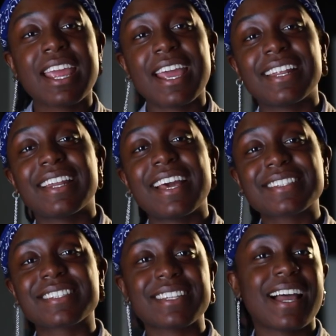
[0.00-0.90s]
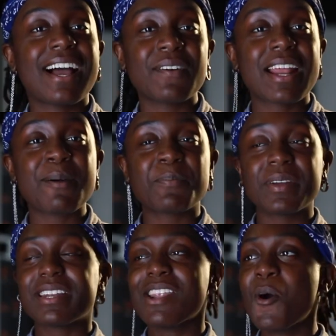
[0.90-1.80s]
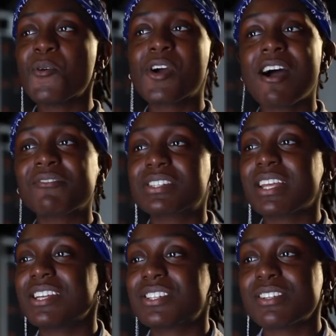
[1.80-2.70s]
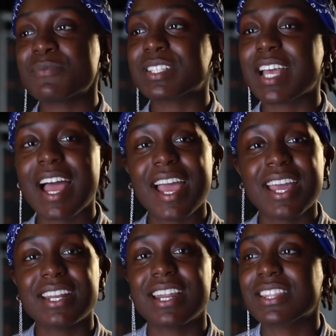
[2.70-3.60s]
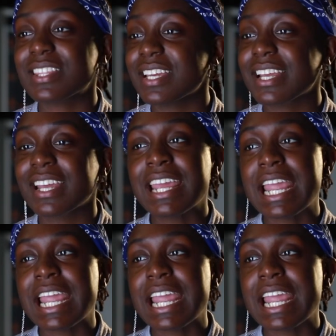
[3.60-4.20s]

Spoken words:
And that's how it happened. No conversation was had, nothing.